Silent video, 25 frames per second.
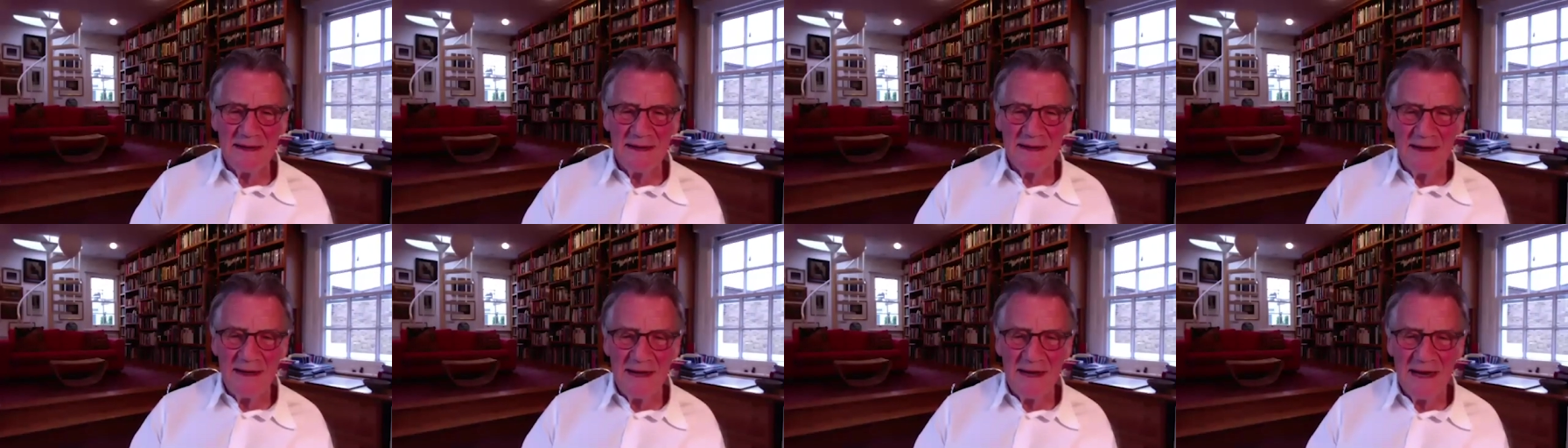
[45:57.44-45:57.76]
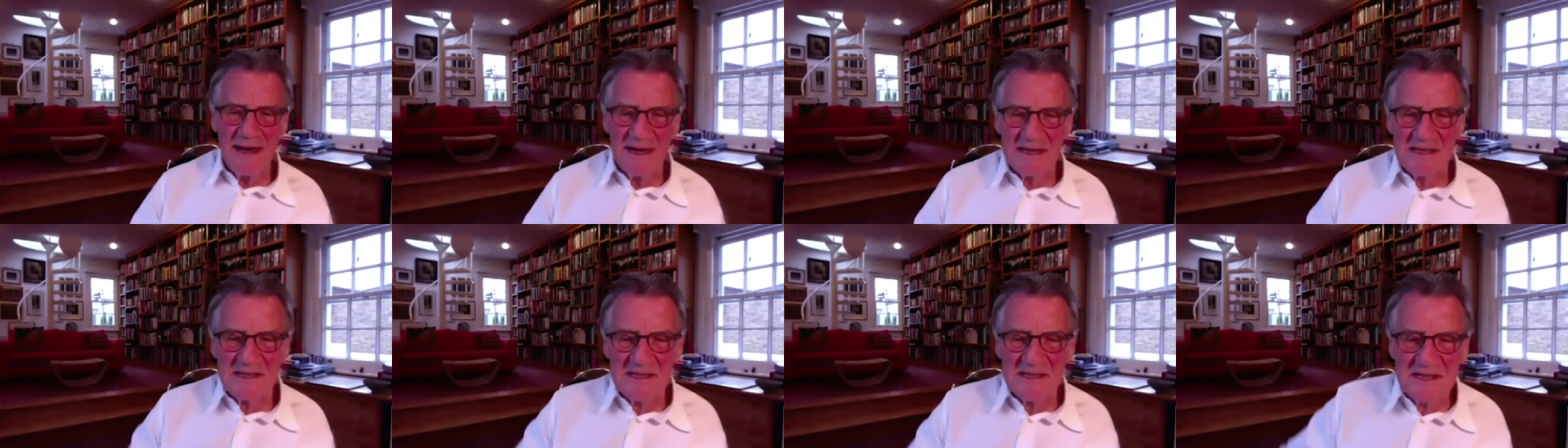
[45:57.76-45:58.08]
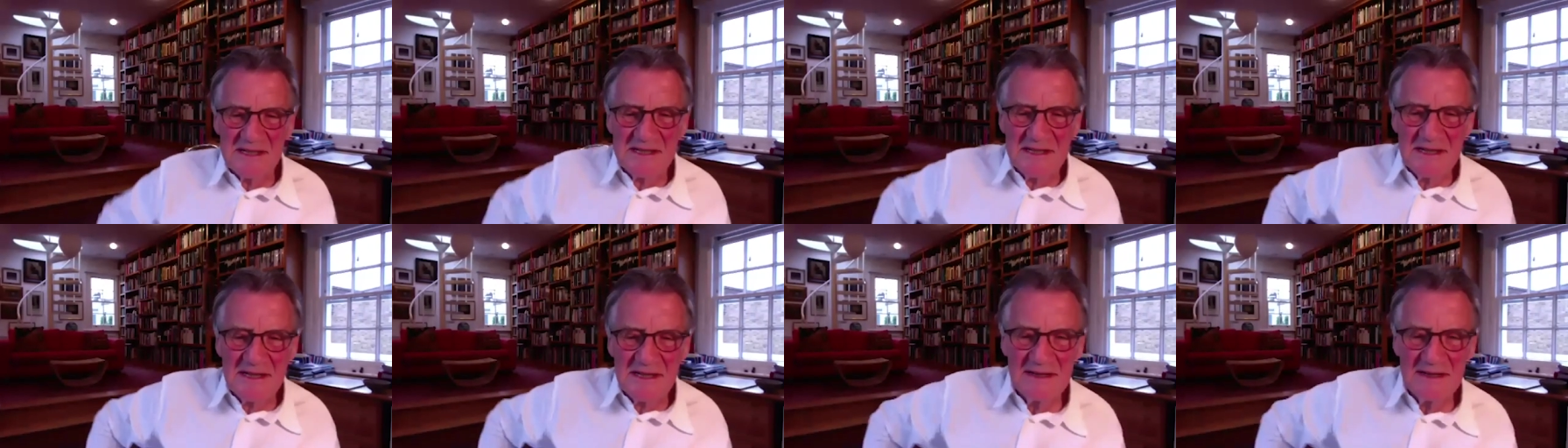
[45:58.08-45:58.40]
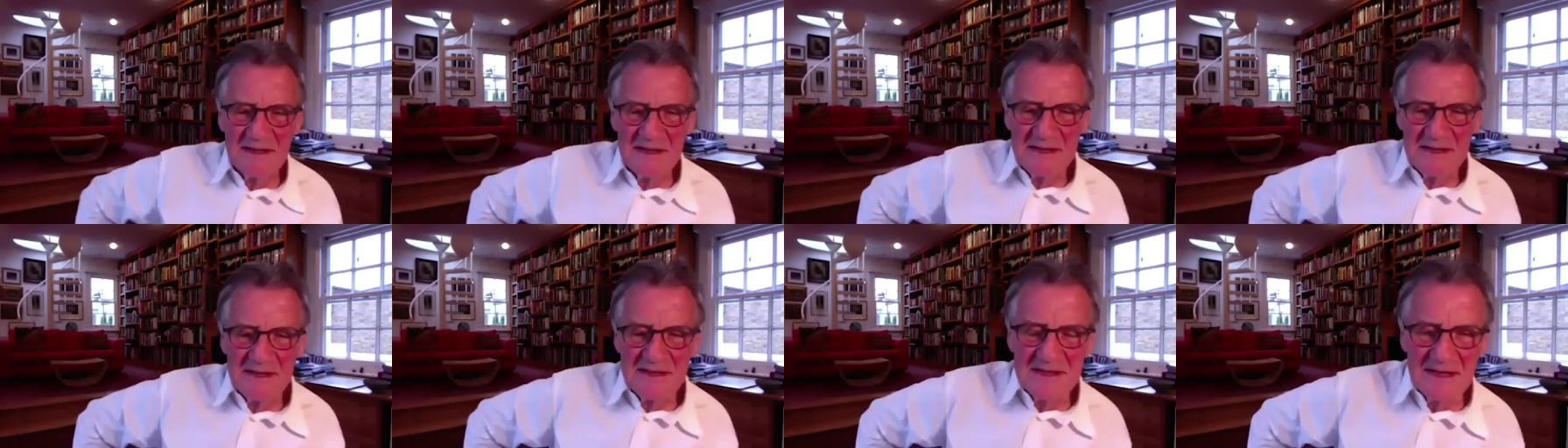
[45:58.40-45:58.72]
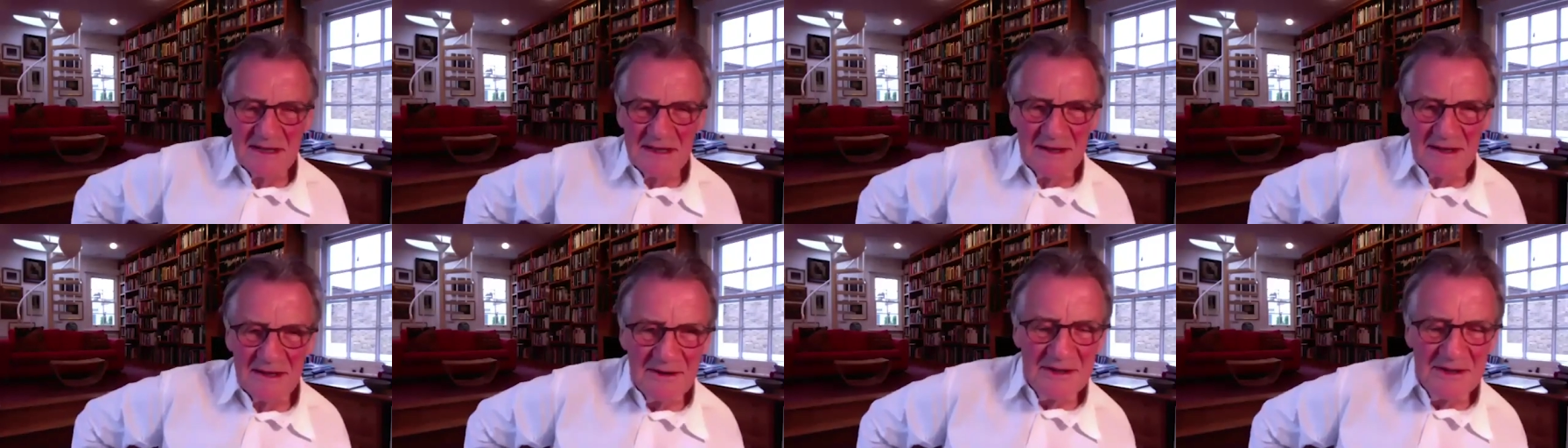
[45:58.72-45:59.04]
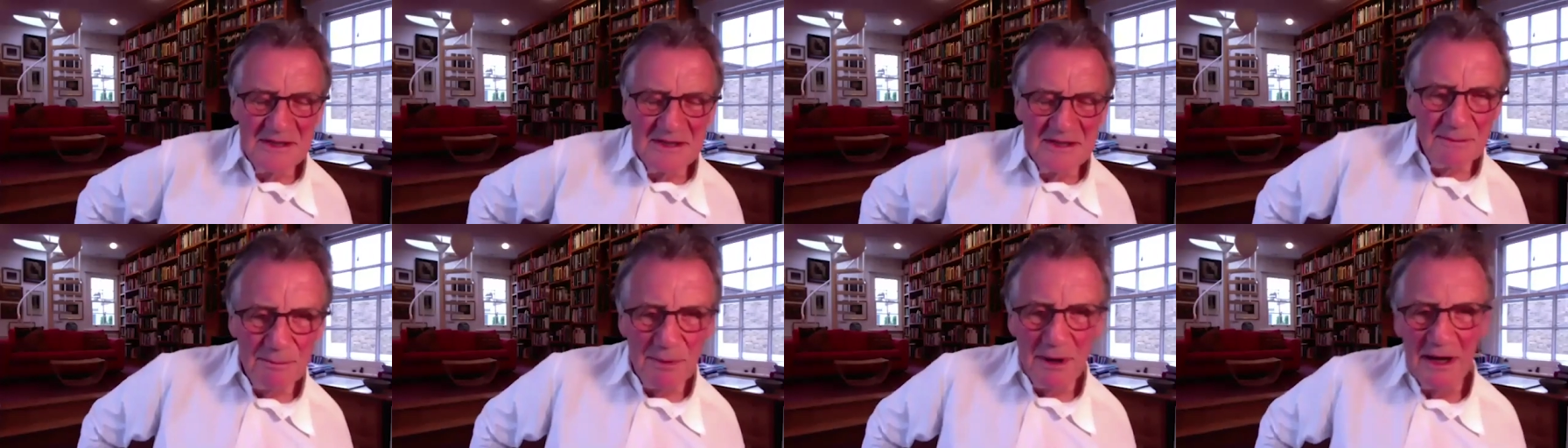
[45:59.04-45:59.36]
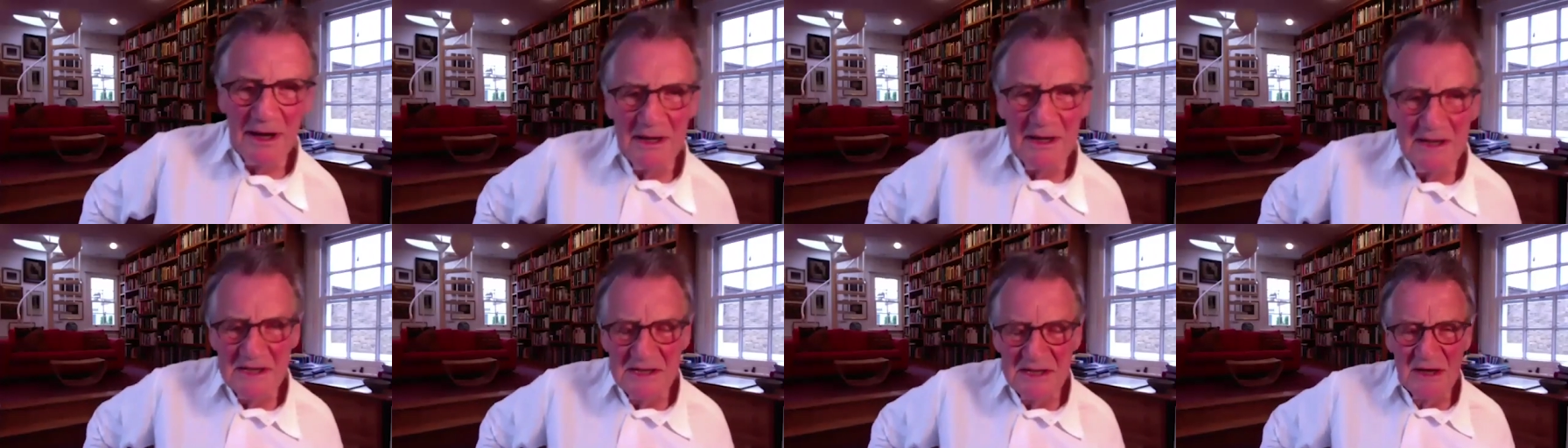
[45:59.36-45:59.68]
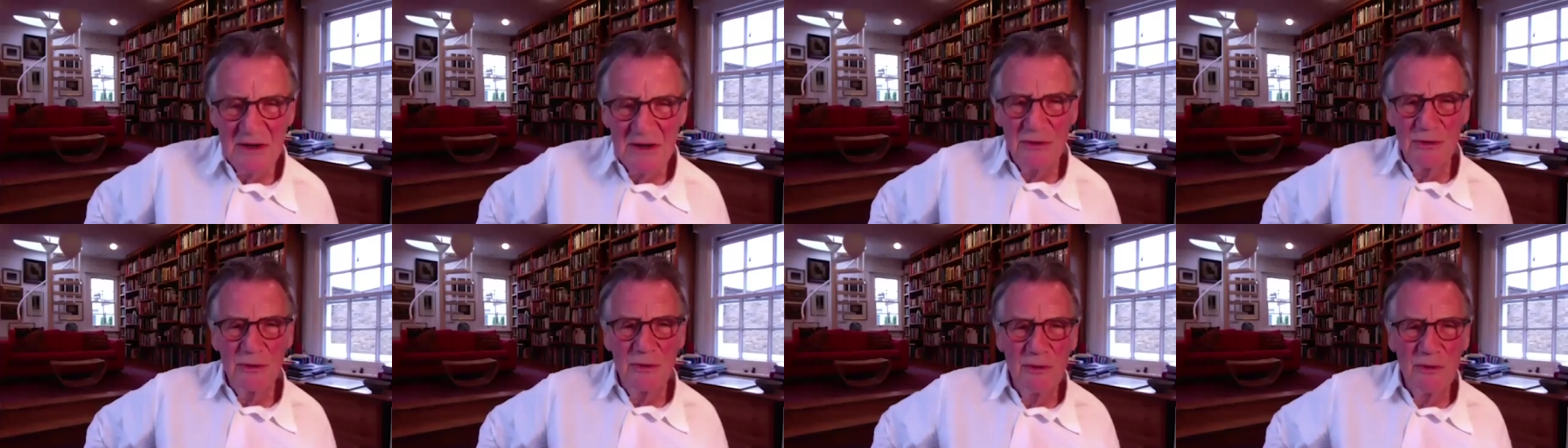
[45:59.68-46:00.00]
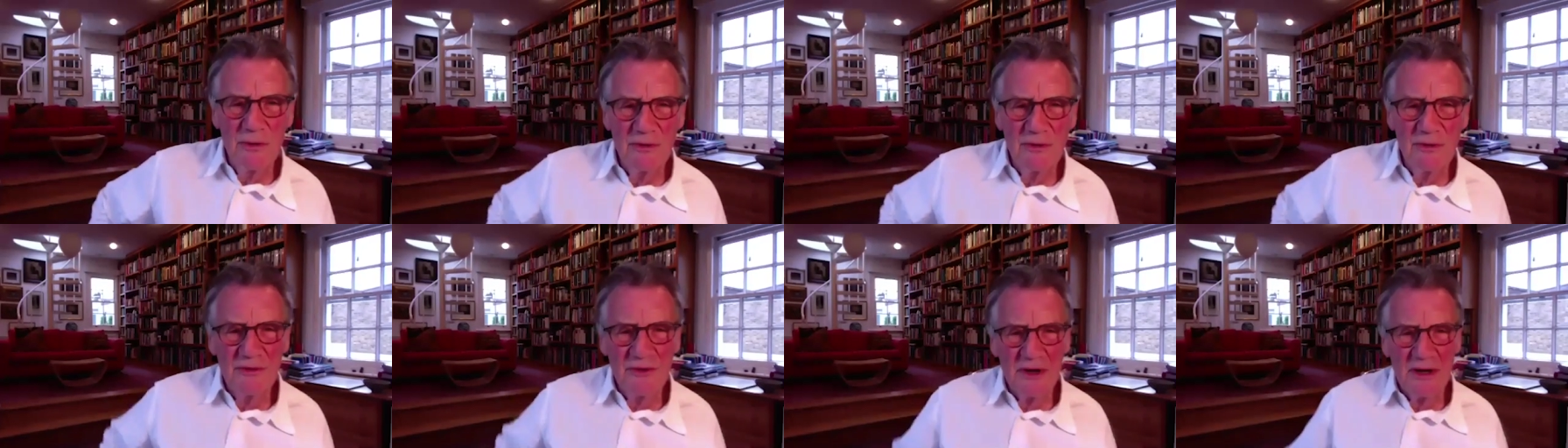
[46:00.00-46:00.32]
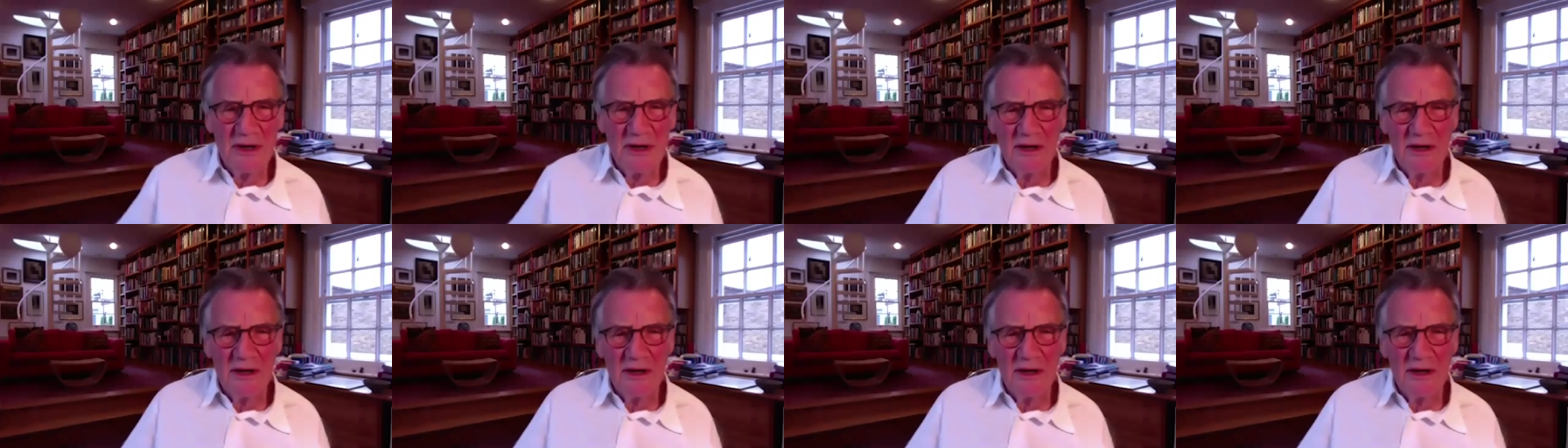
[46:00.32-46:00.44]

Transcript: Yes, there's a, there's, there is a place called,